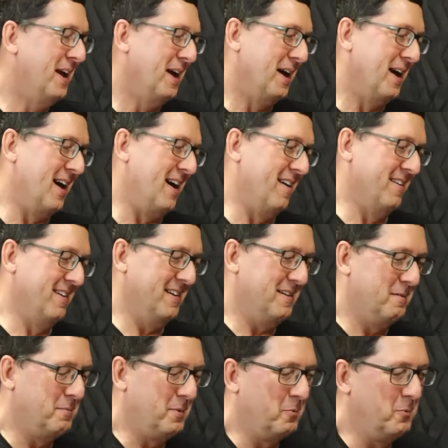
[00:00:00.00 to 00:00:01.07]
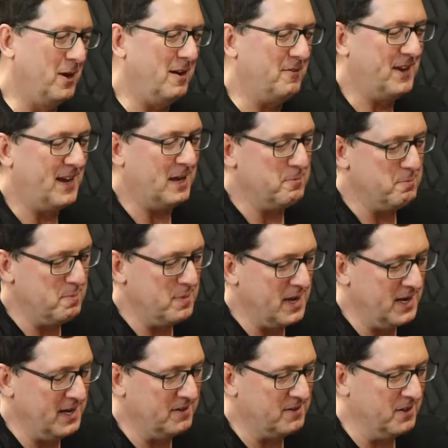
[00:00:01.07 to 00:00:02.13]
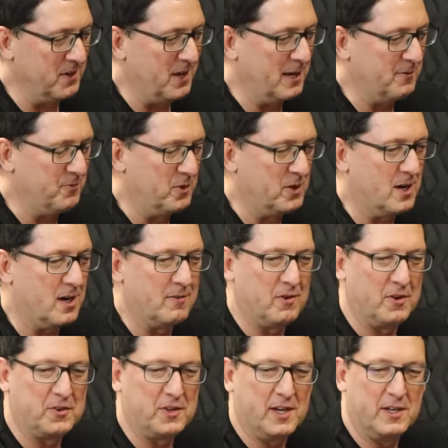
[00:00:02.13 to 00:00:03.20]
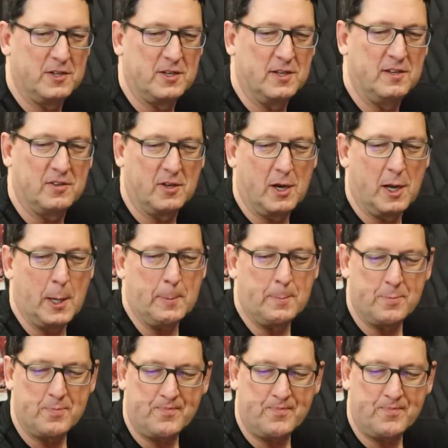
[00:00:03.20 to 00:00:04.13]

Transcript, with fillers: Um, but we've had many delightful conversations, and I